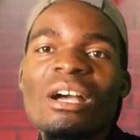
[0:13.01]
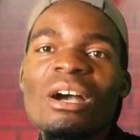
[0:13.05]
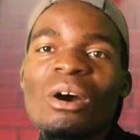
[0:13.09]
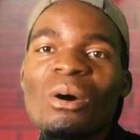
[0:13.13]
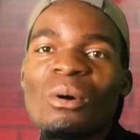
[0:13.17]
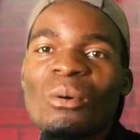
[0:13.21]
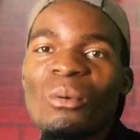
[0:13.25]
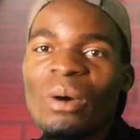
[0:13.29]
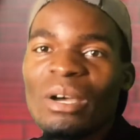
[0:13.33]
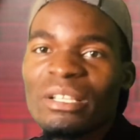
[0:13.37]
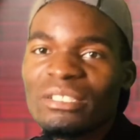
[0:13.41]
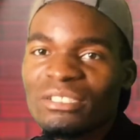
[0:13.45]

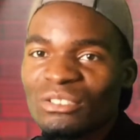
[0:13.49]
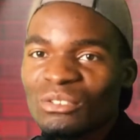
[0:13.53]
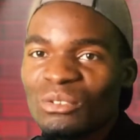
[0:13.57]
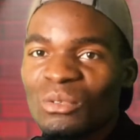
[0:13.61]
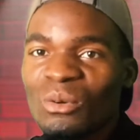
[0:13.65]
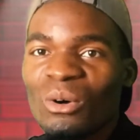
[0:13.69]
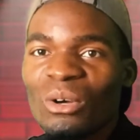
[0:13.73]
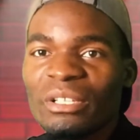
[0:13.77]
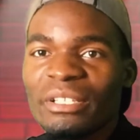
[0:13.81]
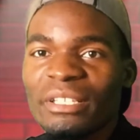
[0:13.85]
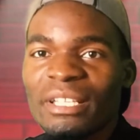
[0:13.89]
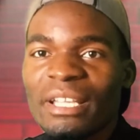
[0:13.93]
was
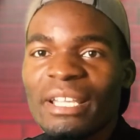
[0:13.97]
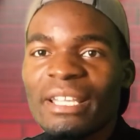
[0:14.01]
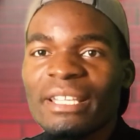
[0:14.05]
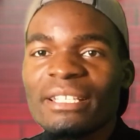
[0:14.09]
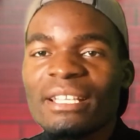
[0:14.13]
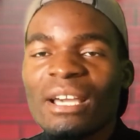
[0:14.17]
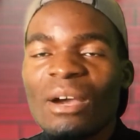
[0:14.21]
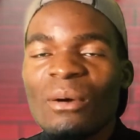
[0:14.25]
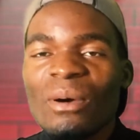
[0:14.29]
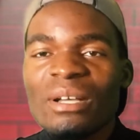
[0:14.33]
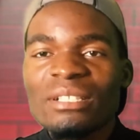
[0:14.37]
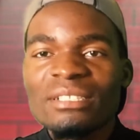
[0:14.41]
gone,
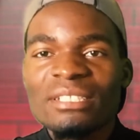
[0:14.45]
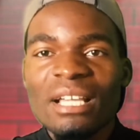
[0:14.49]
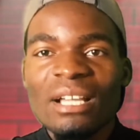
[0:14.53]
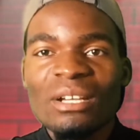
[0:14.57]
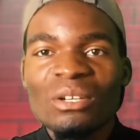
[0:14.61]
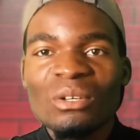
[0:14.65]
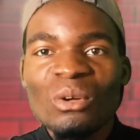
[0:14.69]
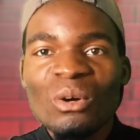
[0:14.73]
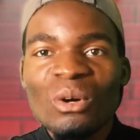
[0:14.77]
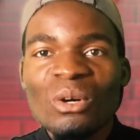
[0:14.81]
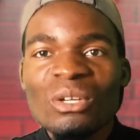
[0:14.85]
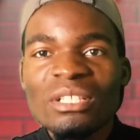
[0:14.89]
and I was
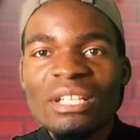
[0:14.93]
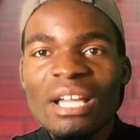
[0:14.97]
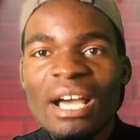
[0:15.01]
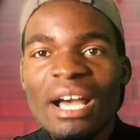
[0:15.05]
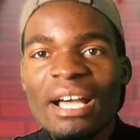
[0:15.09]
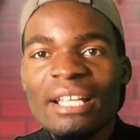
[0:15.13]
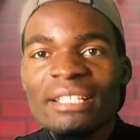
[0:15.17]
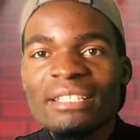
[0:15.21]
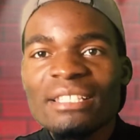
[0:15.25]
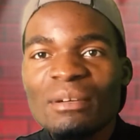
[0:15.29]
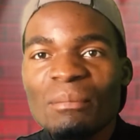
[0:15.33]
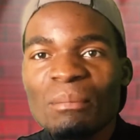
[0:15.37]
alone
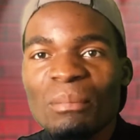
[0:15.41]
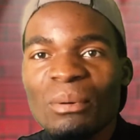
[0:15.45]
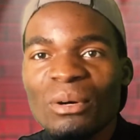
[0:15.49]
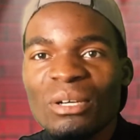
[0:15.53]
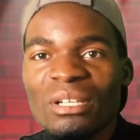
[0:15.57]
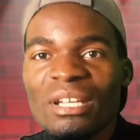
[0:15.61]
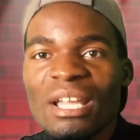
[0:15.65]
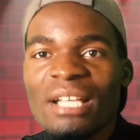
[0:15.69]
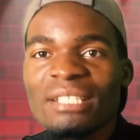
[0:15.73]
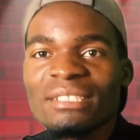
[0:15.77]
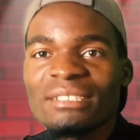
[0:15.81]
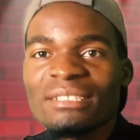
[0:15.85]
at the
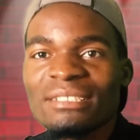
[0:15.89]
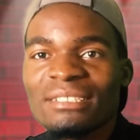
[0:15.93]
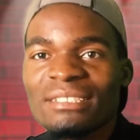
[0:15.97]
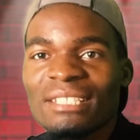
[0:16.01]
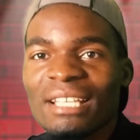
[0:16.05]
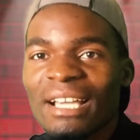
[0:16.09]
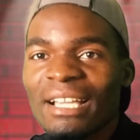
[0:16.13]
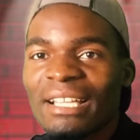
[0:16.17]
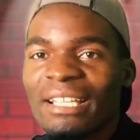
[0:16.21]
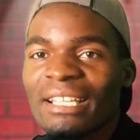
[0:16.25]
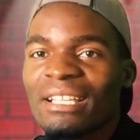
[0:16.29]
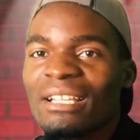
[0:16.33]
border,
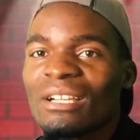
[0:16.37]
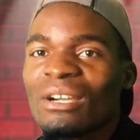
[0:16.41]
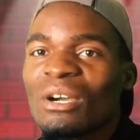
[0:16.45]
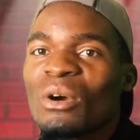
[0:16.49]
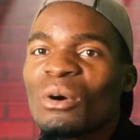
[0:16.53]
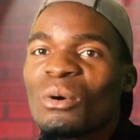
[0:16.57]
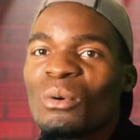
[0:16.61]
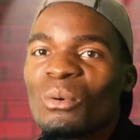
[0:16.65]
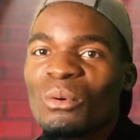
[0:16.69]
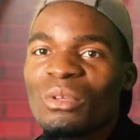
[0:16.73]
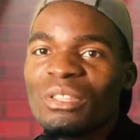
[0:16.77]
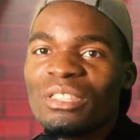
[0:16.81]
stuck
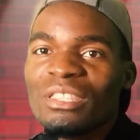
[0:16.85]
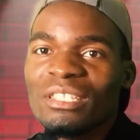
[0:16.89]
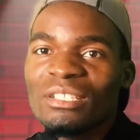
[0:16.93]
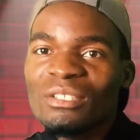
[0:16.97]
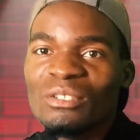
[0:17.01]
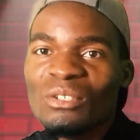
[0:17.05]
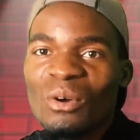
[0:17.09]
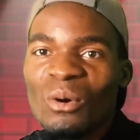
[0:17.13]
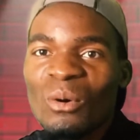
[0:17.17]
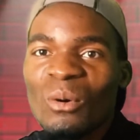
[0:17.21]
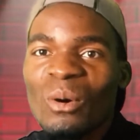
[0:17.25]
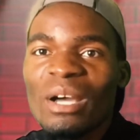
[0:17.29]
with
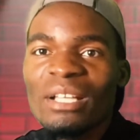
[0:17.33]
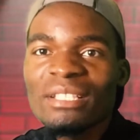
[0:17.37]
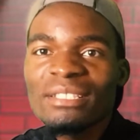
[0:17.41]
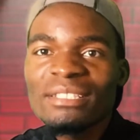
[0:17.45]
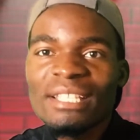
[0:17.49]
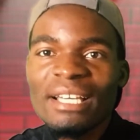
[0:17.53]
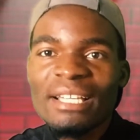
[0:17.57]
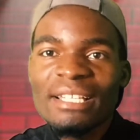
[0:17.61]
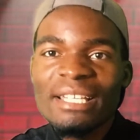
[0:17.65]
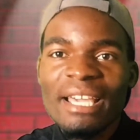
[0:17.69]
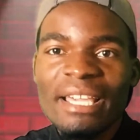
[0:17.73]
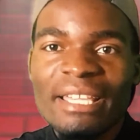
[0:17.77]
no
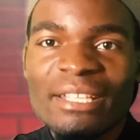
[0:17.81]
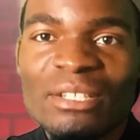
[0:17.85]
one that I